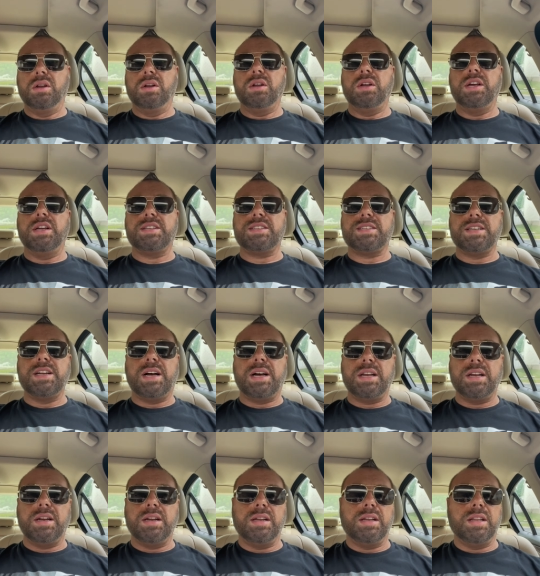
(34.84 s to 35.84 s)
it's not
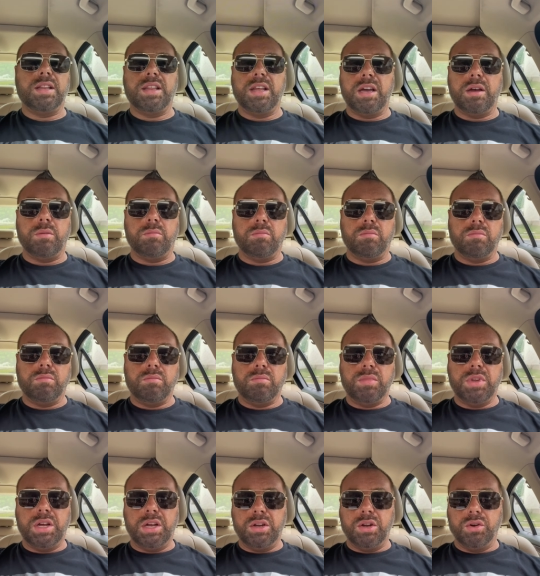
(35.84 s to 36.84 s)
them
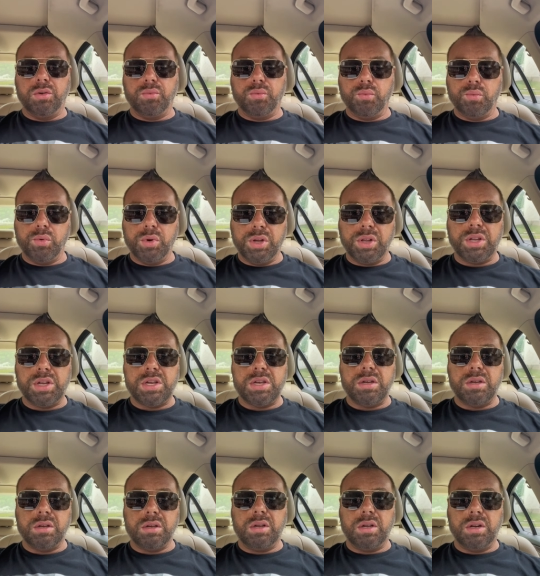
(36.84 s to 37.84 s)
that you're really
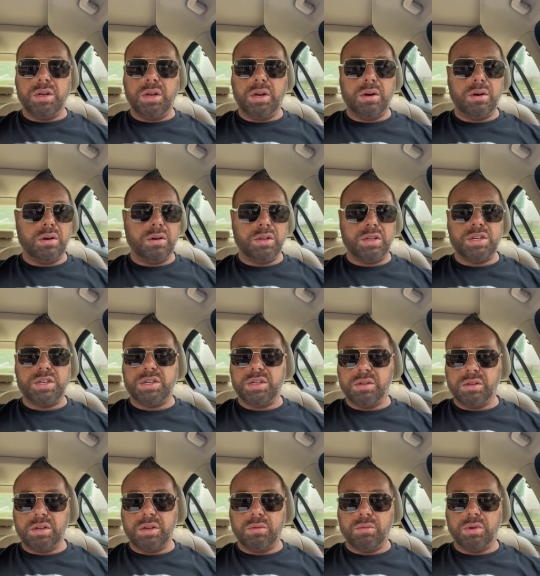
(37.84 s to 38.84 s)
inherently
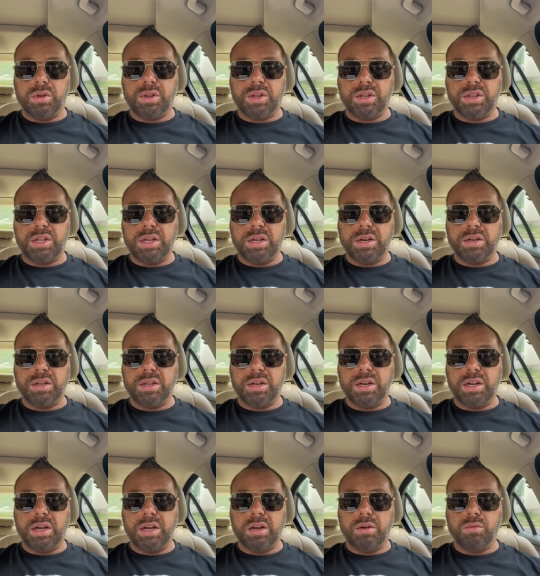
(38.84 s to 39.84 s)
dealing with at the end of the
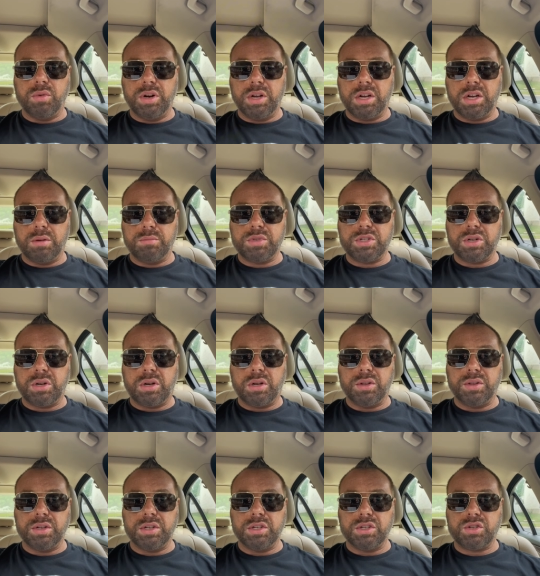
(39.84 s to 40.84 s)
day when it comes to all
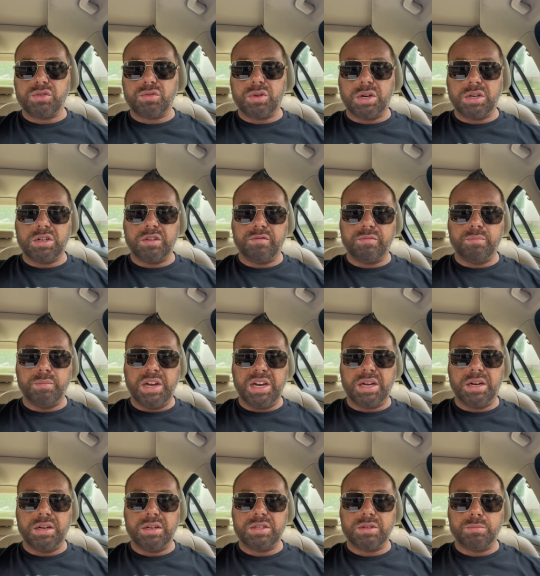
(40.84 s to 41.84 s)
the destructive
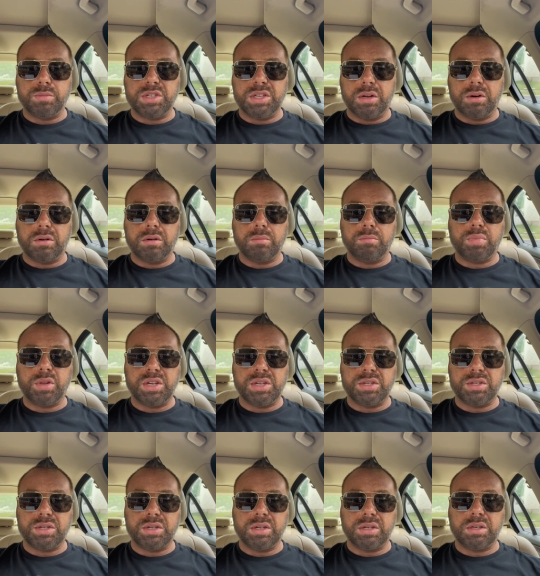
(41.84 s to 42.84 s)
mechanisms that are in
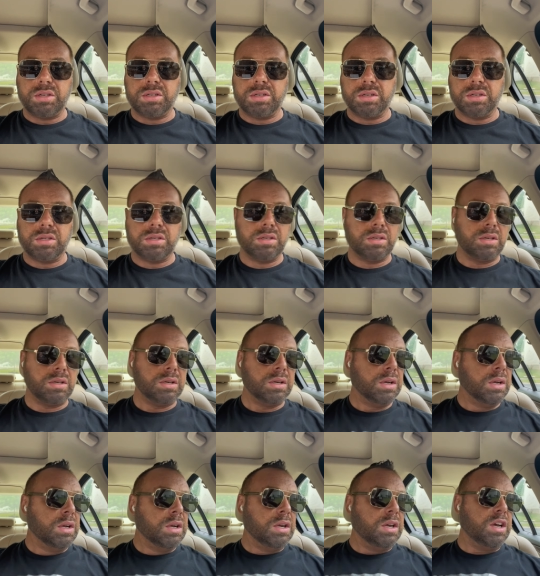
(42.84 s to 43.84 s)
place to, to, to
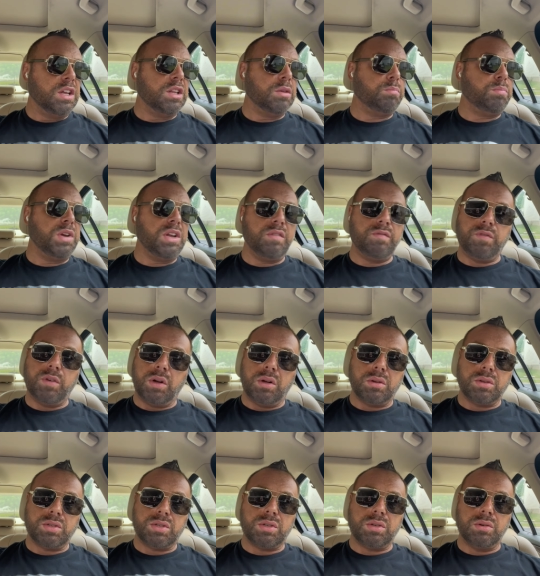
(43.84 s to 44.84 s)
and the
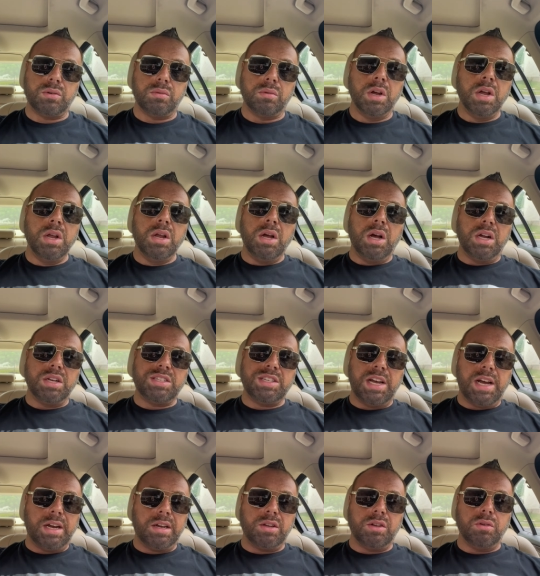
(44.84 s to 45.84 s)
pitfalls to
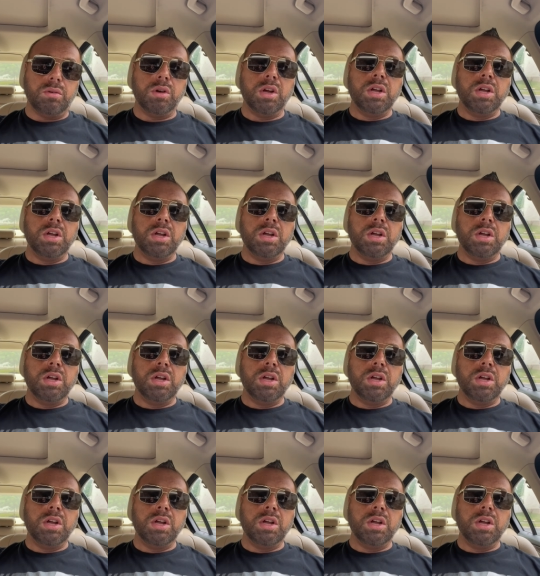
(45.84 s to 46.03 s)
attack you.